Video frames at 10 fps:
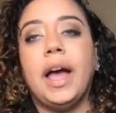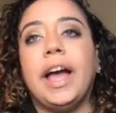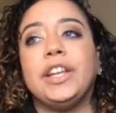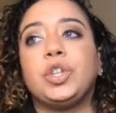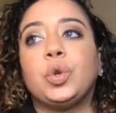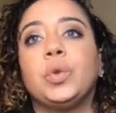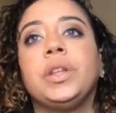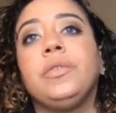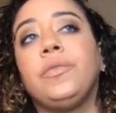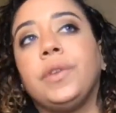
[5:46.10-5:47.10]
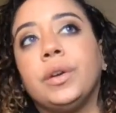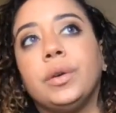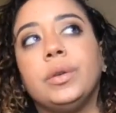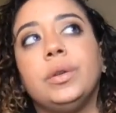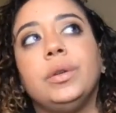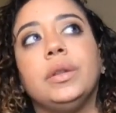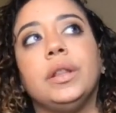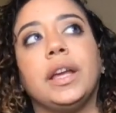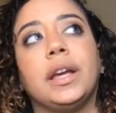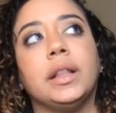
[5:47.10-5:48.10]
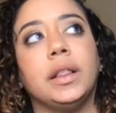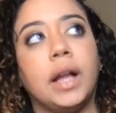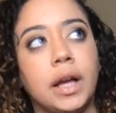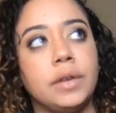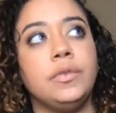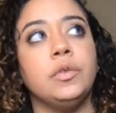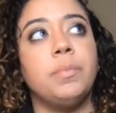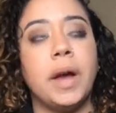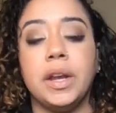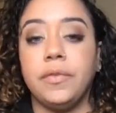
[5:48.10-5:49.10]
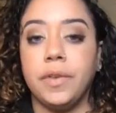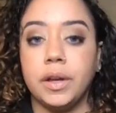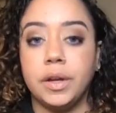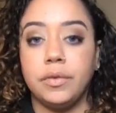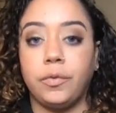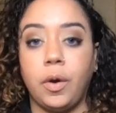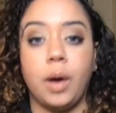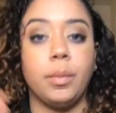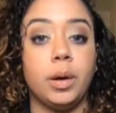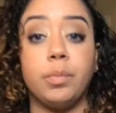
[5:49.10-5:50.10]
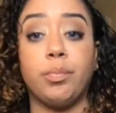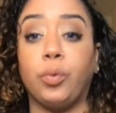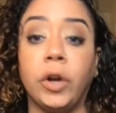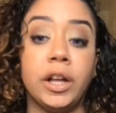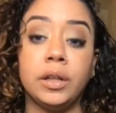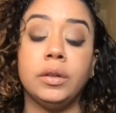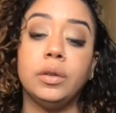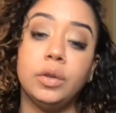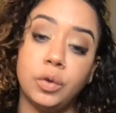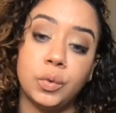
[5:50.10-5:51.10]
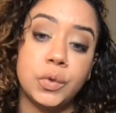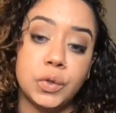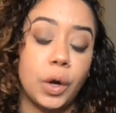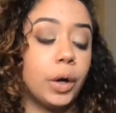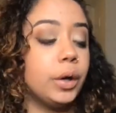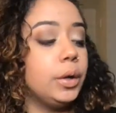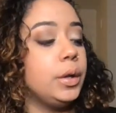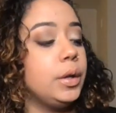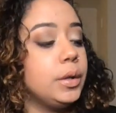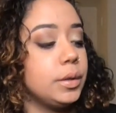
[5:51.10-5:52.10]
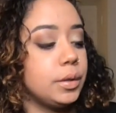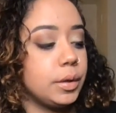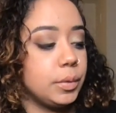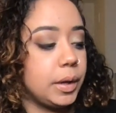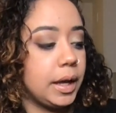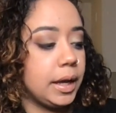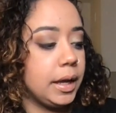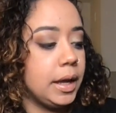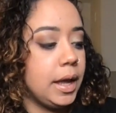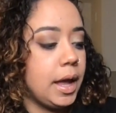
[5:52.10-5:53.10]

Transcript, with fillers: I truly feel like a lot of you benefit from a brand new start. Okay.